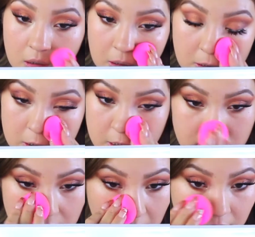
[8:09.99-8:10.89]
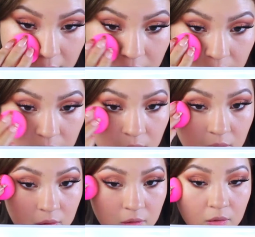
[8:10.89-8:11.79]
and just kind of
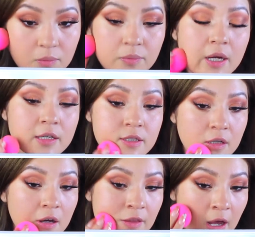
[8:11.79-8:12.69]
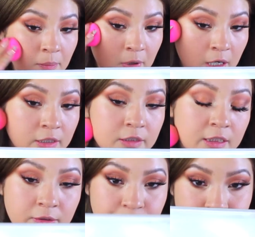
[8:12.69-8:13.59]
press all that product in.